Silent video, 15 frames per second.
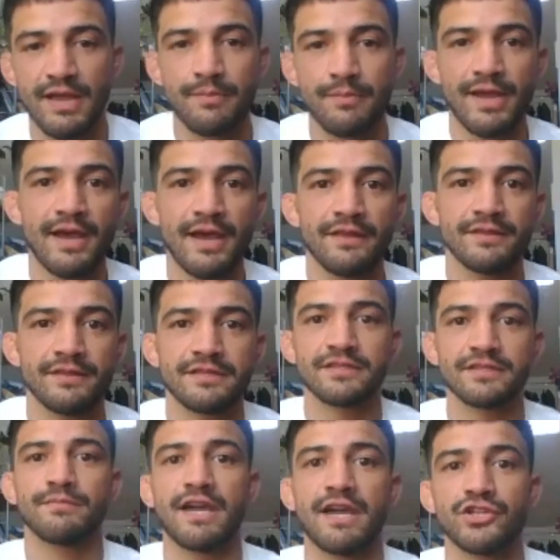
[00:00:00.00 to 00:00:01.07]
path. This
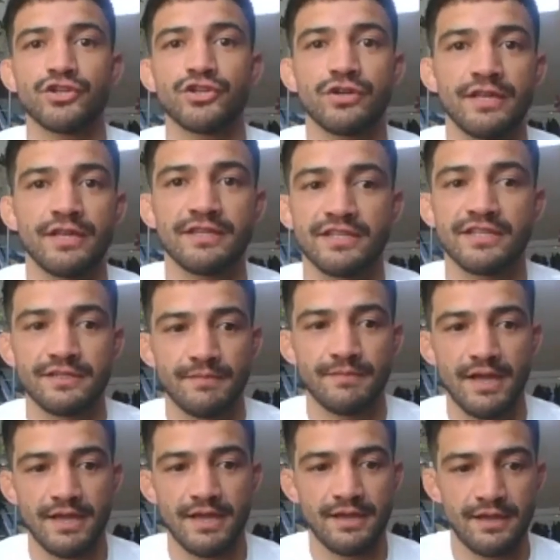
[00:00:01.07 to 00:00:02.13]
is my journey. This is
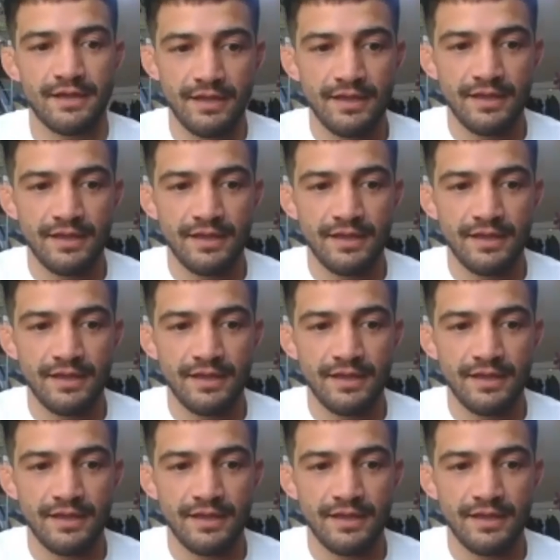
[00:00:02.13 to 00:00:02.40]
my